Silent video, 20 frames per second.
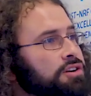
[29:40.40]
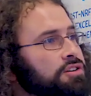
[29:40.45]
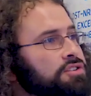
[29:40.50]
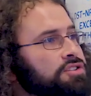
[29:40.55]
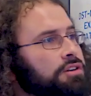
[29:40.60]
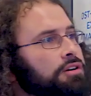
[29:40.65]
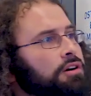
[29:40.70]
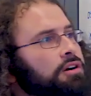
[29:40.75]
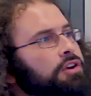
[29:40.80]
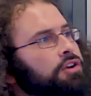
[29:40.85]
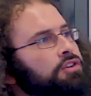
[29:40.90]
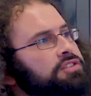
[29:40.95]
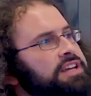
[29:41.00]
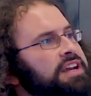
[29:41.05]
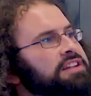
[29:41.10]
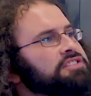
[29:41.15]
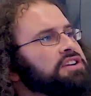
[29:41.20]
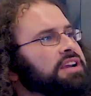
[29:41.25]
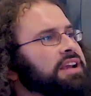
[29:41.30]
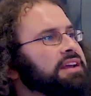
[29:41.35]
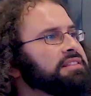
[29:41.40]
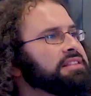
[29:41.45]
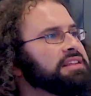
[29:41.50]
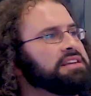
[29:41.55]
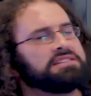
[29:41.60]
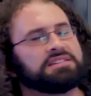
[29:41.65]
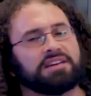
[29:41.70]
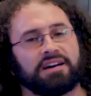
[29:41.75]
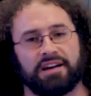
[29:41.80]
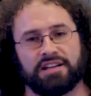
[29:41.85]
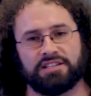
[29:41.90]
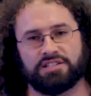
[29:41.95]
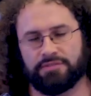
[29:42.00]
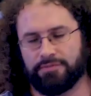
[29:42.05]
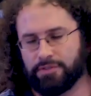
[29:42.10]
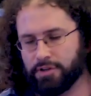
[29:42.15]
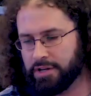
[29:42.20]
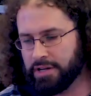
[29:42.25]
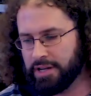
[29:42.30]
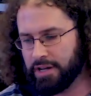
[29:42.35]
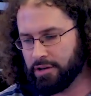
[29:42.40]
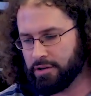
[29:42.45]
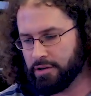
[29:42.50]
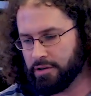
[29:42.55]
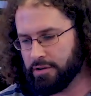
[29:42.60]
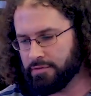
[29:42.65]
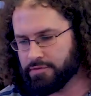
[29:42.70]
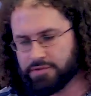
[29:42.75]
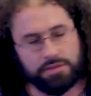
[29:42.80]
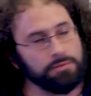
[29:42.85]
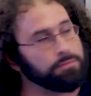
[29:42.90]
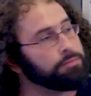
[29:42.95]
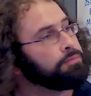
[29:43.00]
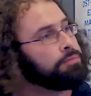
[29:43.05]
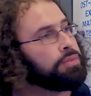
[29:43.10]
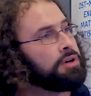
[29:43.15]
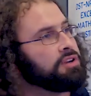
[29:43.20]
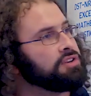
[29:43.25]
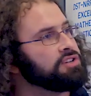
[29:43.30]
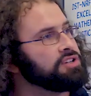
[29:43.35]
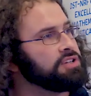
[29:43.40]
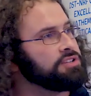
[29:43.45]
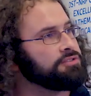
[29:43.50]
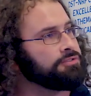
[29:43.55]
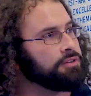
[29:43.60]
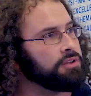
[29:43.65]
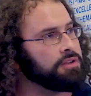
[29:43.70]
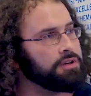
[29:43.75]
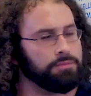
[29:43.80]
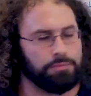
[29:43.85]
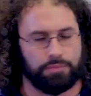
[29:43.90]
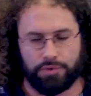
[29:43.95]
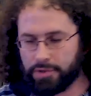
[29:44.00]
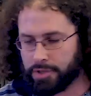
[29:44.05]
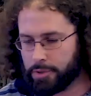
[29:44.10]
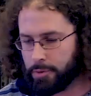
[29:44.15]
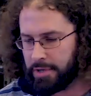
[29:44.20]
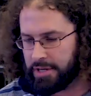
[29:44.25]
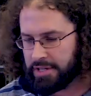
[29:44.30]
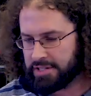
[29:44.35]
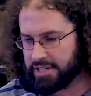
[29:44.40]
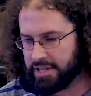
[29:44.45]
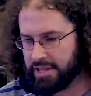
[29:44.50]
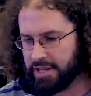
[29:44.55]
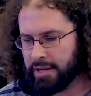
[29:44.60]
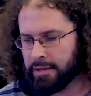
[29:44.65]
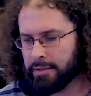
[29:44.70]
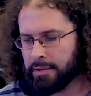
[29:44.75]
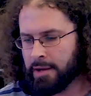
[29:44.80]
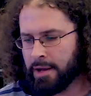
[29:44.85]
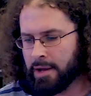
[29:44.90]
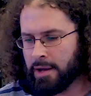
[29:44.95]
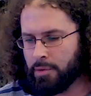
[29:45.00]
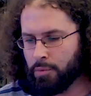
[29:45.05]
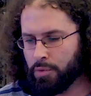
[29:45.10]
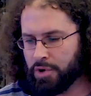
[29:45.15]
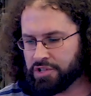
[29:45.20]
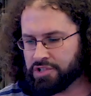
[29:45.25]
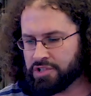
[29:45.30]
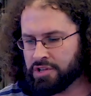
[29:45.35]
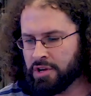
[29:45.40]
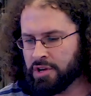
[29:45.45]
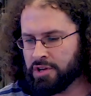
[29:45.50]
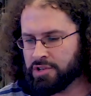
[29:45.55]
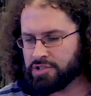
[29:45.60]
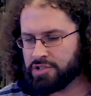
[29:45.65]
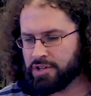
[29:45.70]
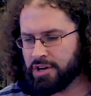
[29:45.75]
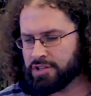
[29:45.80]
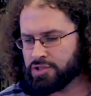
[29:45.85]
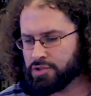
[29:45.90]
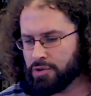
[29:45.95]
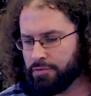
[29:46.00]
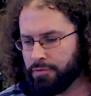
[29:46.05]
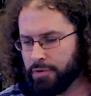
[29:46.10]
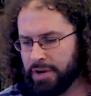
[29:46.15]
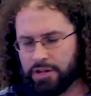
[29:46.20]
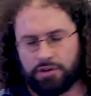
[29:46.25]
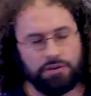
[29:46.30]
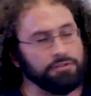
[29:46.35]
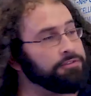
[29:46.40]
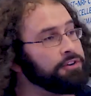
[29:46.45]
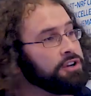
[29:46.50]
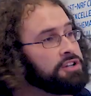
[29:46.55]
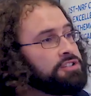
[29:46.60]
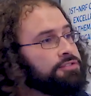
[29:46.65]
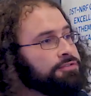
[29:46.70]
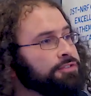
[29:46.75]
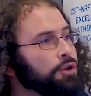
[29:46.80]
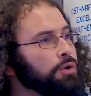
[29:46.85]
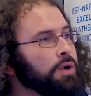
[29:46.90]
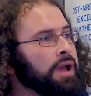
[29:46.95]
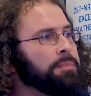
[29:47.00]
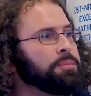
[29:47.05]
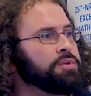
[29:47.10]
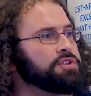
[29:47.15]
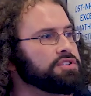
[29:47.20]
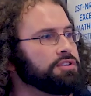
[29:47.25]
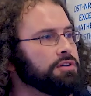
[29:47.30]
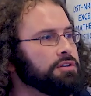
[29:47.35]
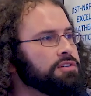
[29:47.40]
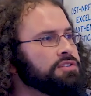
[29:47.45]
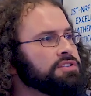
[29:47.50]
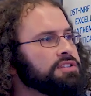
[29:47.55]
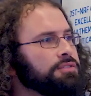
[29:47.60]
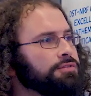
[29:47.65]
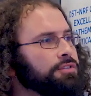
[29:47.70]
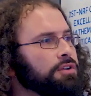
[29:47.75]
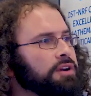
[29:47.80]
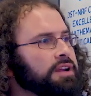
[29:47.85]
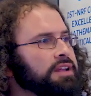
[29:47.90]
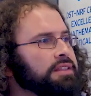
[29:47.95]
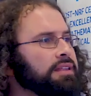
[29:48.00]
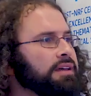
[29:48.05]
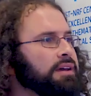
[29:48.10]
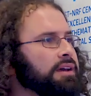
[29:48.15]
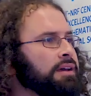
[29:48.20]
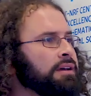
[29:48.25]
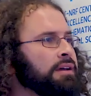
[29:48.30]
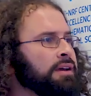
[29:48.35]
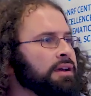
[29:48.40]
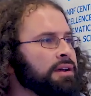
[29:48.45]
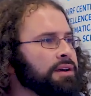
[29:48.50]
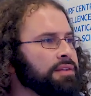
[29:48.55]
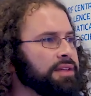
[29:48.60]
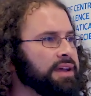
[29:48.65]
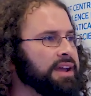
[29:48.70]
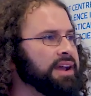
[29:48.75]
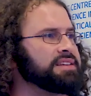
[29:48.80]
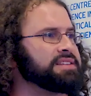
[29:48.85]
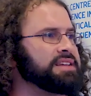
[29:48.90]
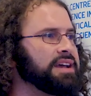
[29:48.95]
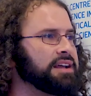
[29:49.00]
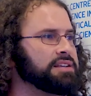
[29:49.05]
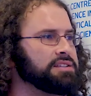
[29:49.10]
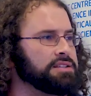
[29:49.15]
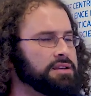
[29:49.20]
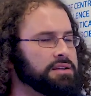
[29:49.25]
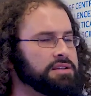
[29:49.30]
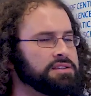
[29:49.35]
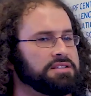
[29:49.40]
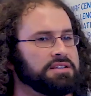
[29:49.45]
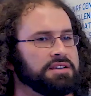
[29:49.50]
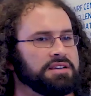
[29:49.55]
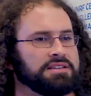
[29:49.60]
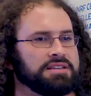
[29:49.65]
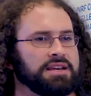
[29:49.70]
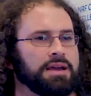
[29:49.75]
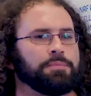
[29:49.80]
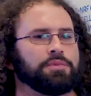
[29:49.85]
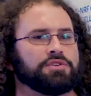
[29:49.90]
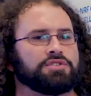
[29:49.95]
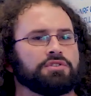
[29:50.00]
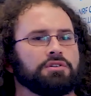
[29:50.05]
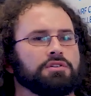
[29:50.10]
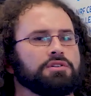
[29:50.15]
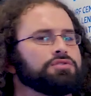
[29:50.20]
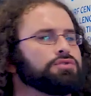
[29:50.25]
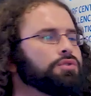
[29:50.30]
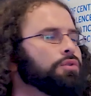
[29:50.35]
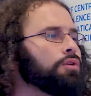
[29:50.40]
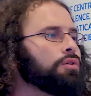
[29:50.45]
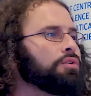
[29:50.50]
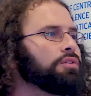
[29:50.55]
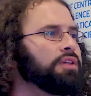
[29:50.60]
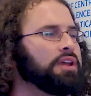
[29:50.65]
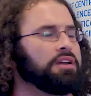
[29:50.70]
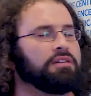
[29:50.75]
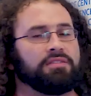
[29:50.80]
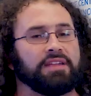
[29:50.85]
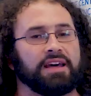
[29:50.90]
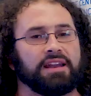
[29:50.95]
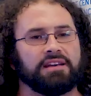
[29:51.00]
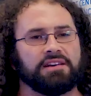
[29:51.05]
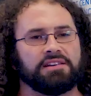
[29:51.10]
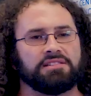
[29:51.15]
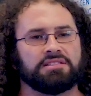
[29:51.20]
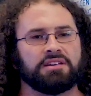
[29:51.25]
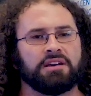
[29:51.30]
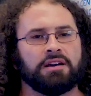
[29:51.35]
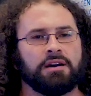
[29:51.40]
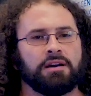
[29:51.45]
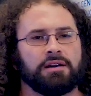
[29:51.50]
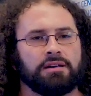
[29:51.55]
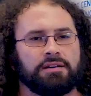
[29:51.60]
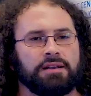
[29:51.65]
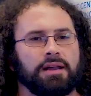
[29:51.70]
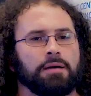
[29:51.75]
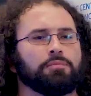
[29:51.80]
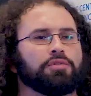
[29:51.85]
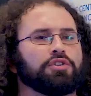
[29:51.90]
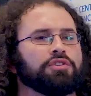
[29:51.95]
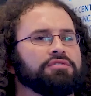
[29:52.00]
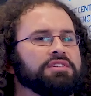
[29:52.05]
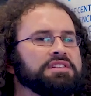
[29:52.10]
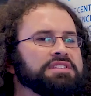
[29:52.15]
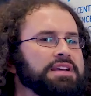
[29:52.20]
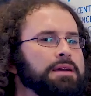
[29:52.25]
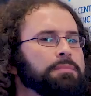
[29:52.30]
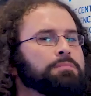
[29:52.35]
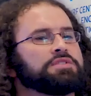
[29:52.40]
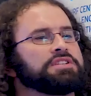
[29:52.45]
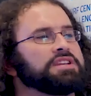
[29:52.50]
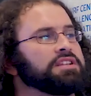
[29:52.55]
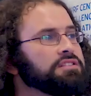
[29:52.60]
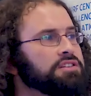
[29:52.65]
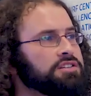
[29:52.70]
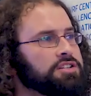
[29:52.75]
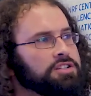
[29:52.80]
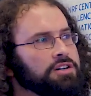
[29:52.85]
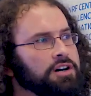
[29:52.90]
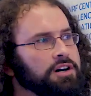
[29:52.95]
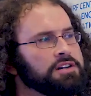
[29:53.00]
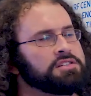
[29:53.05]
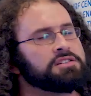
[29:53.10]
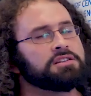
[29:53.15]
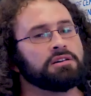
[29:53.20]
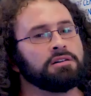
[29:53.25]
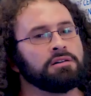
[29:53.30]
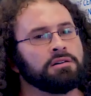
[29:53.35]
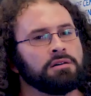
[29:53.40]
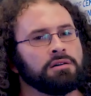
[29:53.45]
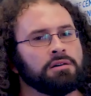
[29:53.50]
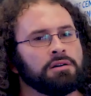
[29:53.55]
this goes along, you tend to get these kinds of learning curves, apologies for the poor quality there, which starts off when your first few episodes, if you look at the x-axis is episodes, or think of that as number of attempts at this task.